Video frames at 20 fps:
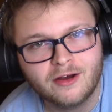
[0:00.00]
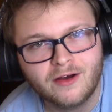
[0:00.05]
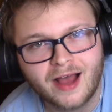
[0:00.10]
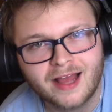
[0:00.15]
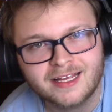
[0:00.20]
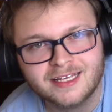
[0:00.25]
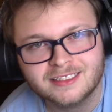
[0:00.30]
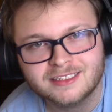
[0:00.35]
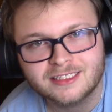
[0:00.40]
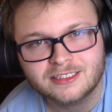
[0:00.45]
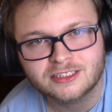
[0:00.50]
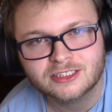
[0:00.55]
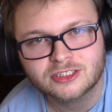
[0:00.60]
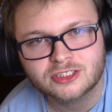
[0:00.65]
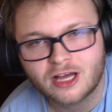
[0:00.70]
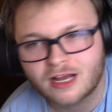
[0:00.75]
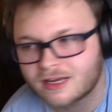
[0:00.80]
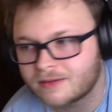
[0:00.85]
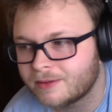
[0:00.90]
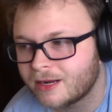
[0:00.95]
don't know. I guess I'll
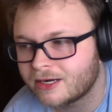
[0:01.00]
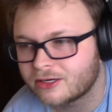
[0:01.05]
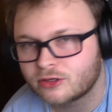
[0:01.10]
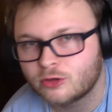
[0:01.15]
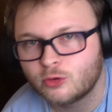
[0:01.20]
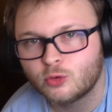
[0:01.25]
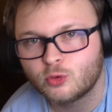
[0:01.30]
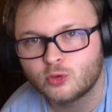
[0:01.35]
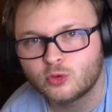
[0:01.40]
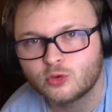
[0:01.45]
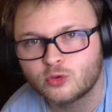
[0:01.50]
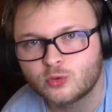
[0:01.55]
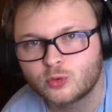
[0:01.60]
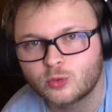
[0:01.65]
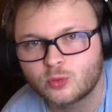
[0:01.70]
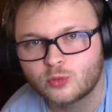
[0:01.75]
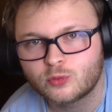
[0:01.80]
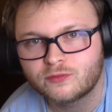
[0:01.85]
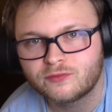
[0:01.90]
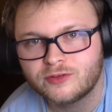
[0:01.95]
just talk about a
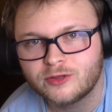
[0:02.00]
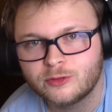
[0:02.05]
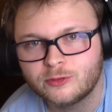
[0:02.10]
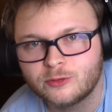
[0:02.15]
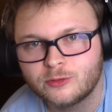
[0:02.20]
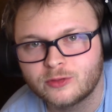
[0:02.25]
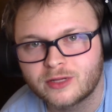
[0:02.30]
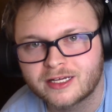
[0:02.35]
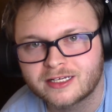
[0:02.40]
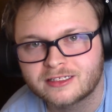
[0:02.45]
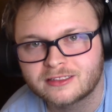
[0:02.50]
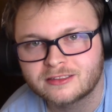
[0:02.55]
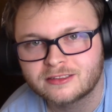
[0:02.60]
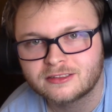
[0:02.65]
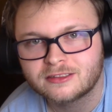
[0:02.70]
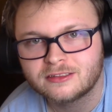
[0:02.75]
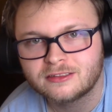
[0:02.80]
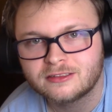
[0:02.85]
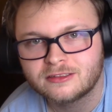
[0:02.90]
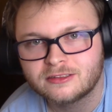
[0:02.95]
cool few like
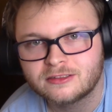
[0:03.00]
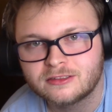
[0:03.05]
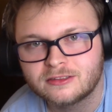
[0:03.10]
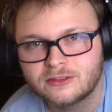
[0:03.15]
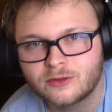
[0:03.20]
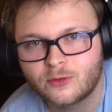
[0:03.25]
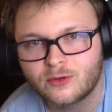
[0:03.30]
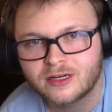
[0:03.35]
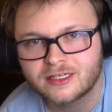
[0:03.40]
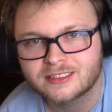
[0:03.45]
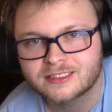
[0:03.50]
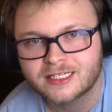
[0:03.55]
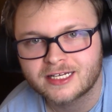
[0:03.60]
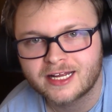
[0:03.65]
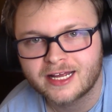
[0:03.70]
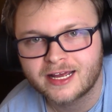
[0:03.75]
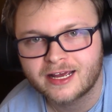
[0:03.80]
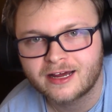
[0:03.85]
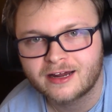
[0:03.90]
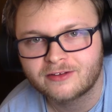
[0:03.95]
toys that
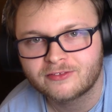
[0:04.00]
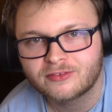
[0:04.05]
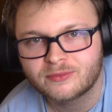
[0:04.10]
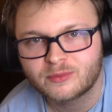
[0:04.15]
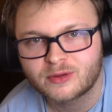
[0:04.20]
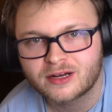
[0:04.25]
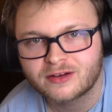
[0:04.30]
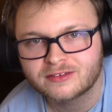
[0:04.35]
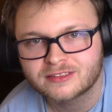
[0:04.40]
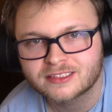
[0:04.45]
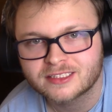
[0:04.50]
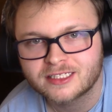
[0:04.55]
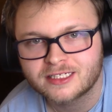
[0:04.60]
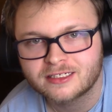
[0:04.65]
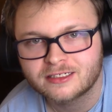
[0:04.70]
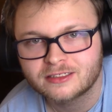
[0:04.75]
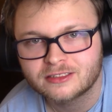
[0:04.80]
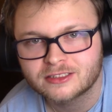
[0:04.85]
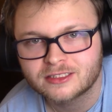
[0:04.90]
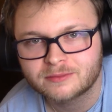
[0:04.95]
I had from when I was a
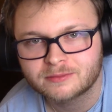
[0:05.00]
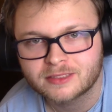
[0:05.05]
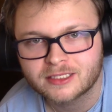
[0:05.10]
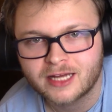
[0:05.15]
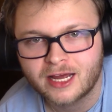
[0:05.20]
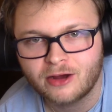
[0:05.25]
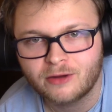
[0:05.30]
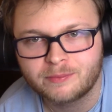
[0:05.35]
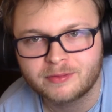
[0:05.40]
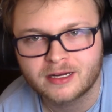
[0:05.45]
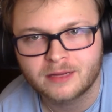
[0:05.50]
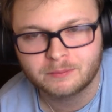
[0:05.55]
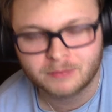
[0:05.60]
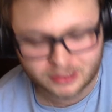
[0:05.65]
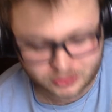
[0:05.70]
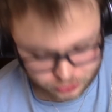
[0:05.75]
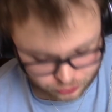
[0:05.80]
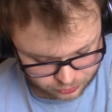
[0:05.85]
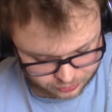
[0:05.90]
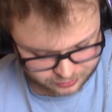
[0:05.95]
kid or something. I opened up
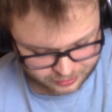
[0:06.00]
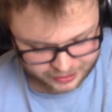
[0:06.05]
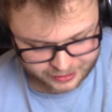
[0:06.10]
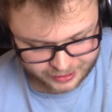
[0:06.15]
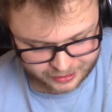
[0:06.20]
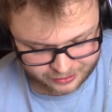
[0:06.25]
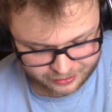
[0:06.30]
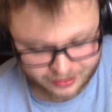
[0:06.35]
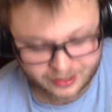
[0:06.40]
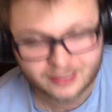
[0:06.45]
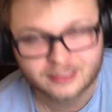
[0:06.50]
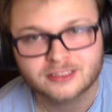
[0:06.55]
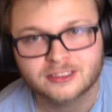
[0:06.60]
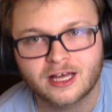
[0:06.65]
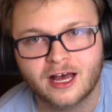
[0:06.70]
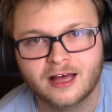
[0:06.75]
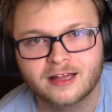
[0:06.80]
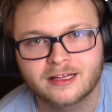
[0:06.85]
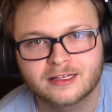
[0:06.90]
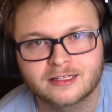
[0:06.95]
my drawer right here and I
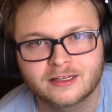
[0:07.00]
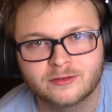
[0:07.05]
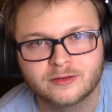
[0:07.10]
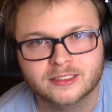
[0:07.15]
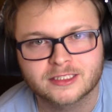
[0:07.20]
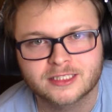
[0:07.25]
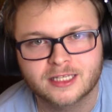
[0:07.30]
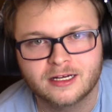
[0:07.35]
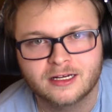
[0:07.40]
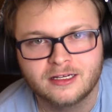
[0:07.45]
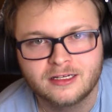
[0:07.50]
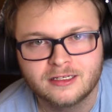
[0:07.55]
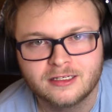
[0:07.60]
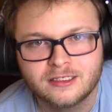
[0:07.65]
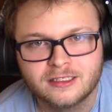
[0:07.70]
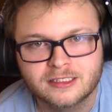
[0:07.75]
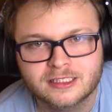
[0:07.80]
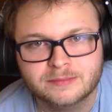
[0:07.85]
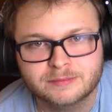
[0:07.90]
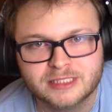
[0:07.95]
saw that there was
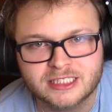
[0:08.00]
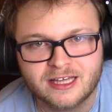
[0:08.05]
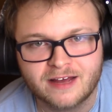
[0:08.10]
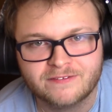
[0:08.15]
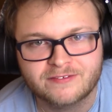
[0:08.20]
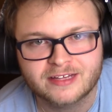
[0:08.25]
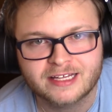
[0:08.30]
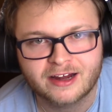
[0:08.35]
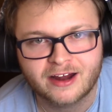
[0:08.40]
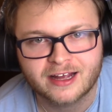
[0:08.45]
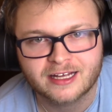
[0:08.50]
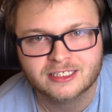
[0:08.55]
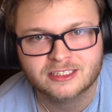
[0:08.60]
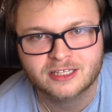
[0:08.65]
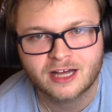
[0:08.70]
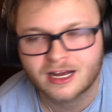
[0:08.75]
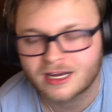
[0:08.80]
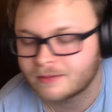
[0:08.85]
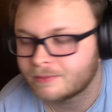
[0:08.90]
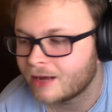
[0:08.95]
some stuff in there I could
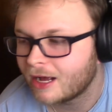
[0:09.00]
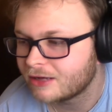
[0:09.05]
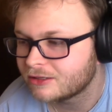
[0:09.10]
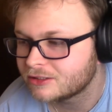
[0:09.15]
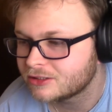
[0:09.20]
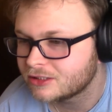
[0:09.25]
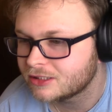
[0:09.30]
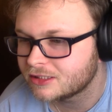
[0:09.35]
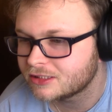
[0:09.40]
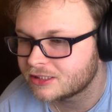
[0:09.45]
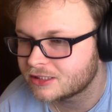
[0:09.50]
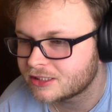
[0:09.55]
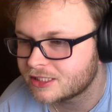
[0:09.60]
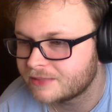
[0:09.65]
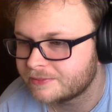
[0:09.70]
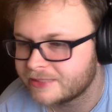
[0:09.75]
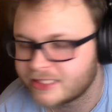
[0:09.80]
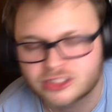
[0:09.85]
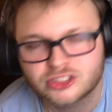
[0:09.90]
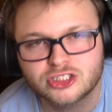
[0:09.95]
talk about. So this is just
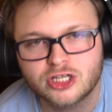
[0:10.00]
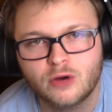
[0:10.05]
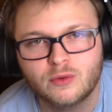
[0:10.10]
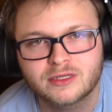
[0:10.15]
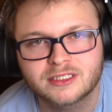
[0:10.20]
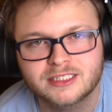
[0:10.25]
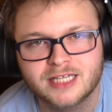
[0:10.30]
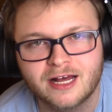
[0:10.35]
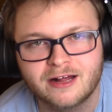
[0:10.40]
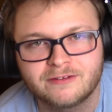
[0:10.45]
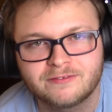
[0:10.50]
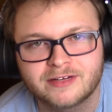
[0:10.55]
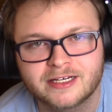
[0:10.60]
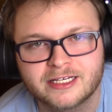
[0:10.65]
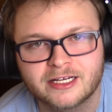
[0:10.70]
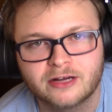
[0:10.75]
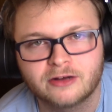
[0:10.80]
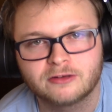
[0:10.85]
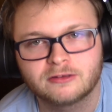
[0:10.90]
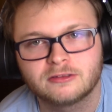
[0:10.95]
gonna be a show and tell
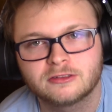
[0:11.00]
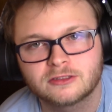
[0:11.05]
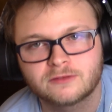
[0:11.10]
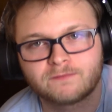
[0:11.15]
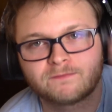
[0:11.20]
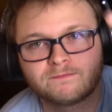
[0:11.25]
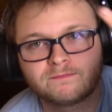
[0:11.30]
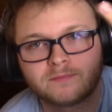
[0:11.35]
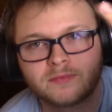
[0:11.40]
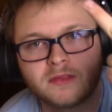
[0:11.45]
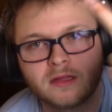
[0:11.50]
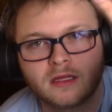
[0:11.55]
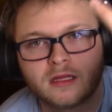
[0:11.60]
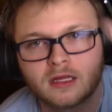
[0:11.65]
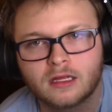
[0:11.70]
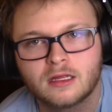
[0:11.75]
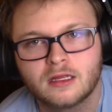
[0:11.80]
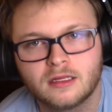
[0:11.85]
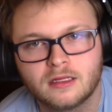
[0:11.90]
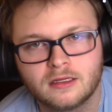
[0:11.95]
video. So
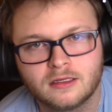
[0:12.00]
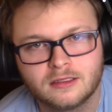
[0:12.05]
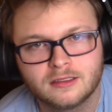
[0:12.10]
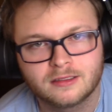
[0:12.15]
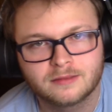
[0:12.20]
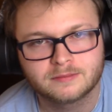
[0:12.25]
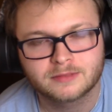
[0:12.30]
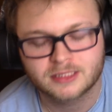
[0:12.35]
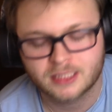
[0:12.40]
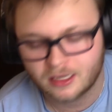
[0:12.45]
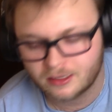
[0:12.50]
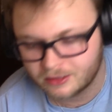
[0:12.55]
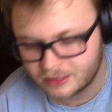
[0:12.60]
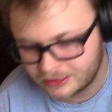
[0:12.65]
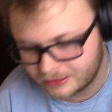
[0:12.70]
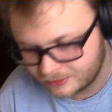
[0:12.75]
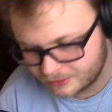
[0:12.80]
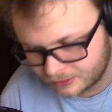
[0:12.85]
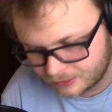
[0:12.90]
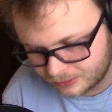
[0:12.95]
I'm
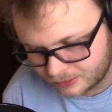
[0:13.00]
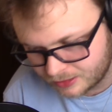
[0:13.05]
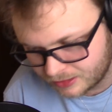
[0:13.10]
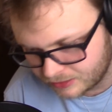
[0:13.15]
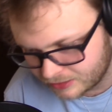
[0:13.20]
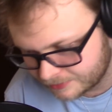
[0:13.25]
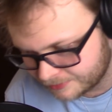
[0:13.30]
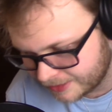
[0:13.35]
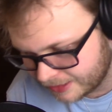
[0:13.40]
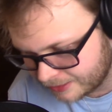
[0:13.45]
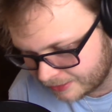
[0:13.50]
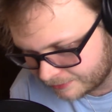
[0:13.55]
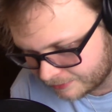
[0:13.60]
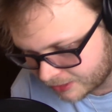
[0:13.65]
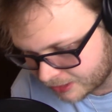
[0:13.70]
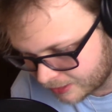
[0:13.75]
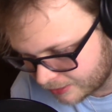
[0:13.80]
sorry. That was mean. I'm